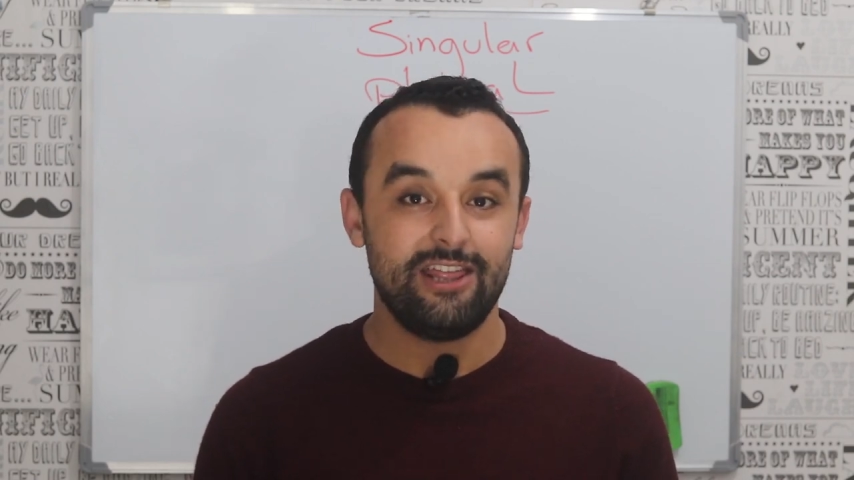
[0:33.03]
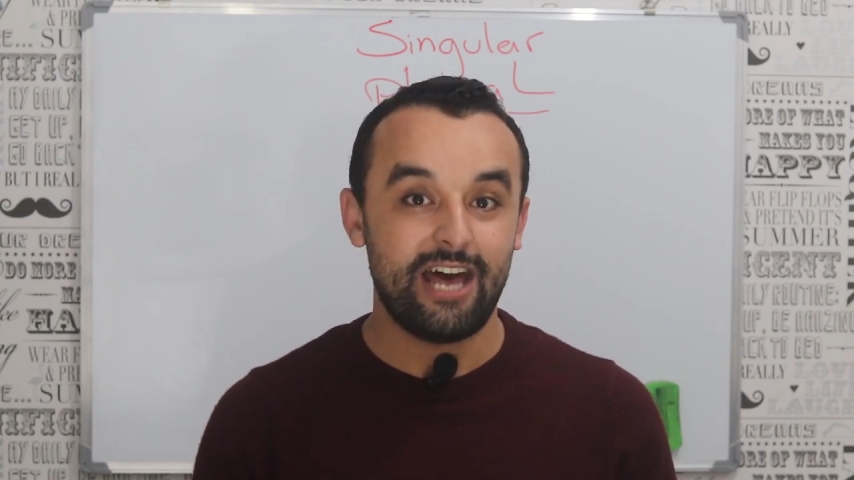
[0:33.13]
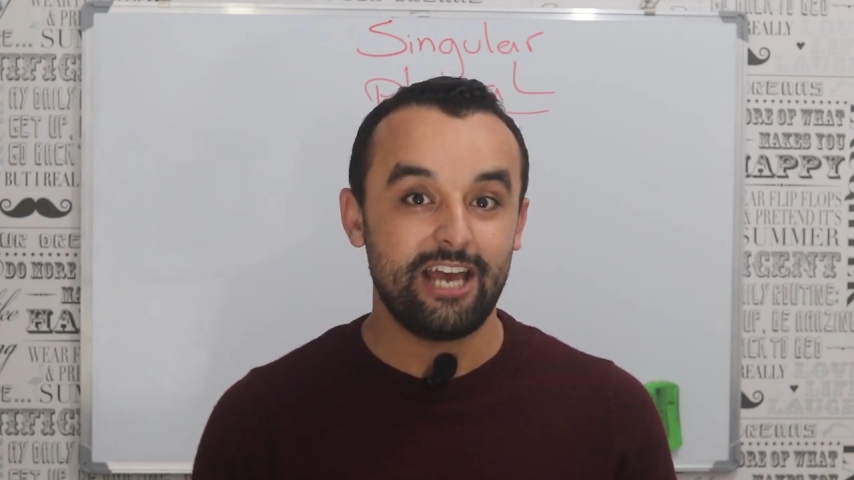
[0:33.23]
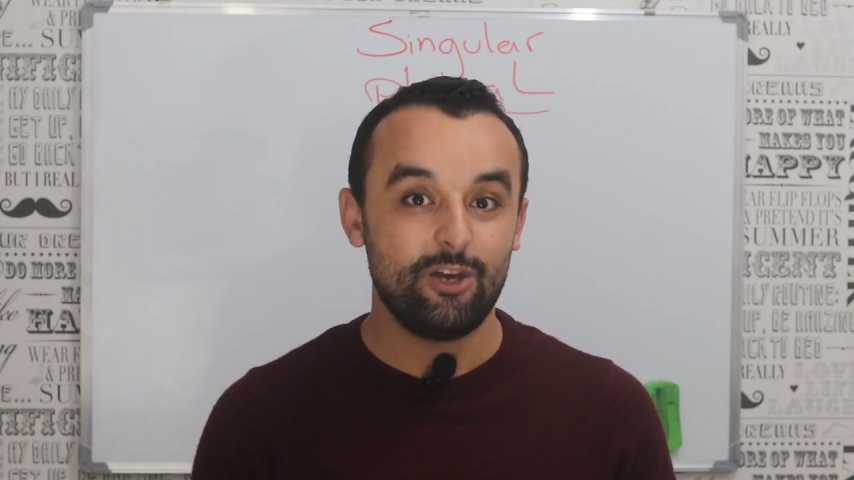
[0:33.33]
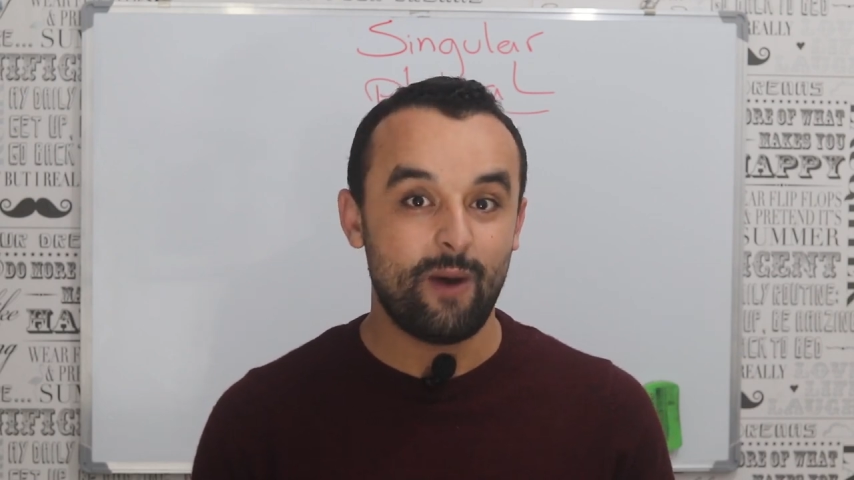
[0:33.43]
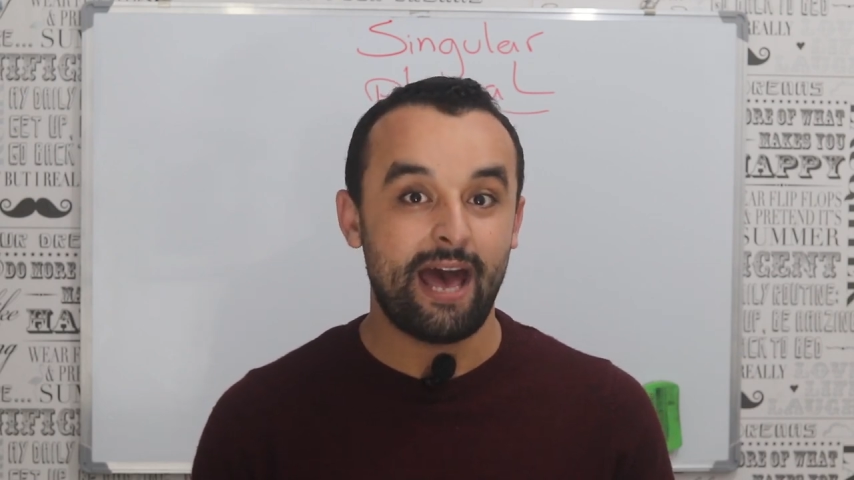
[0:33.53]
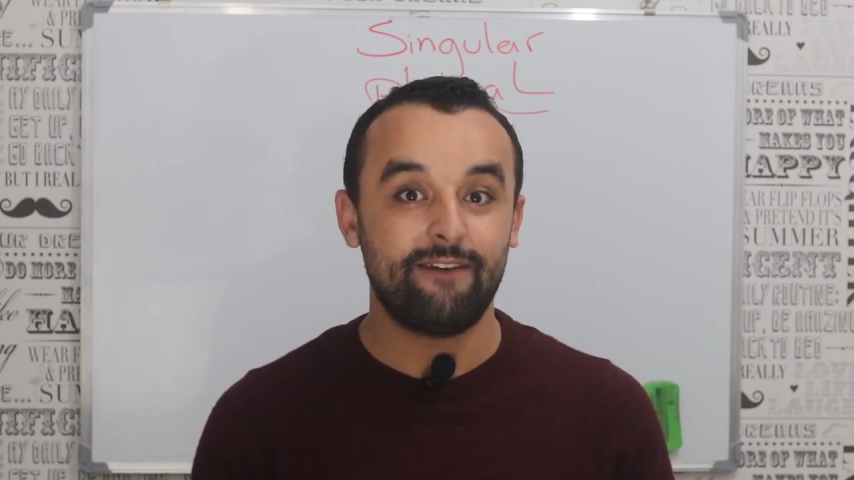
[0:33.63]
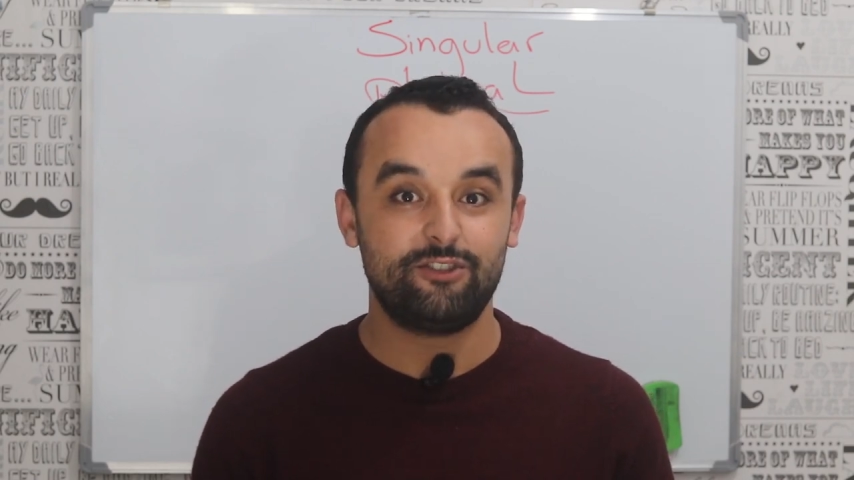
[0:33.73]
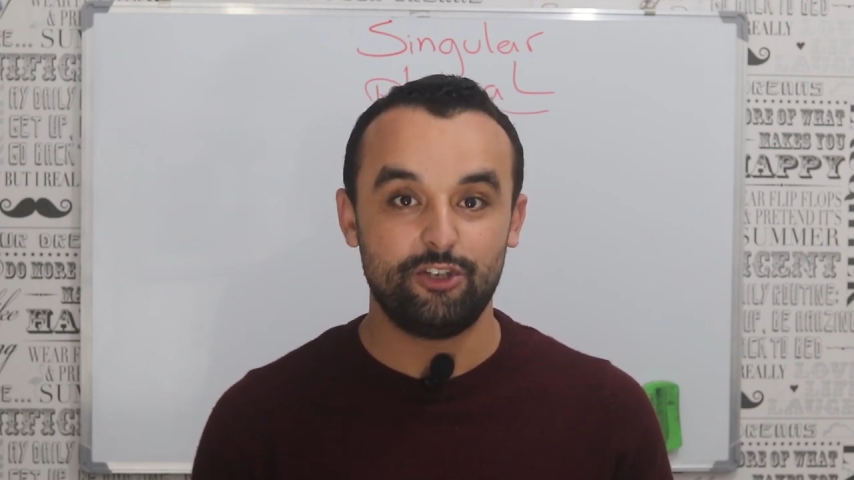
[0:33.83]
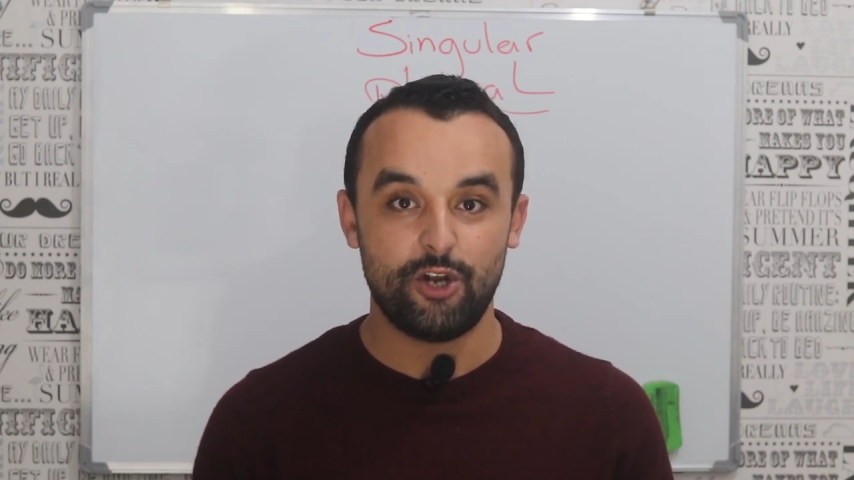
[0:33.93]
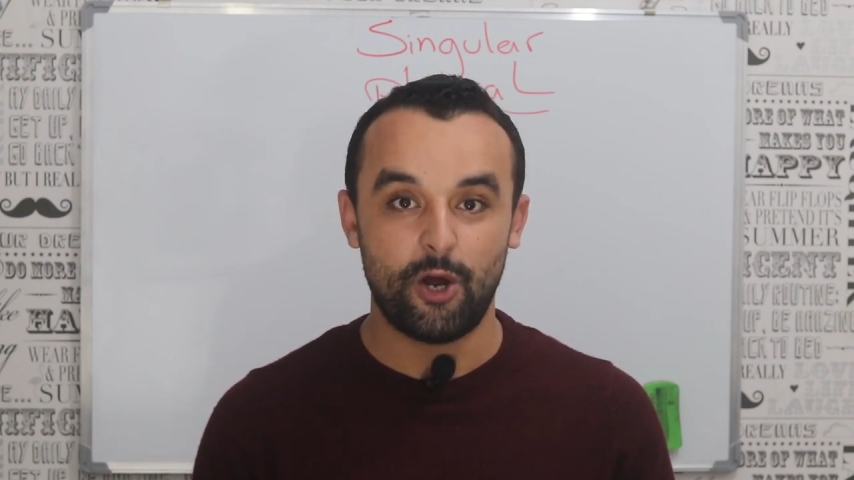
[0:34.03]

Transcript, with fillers: that you have to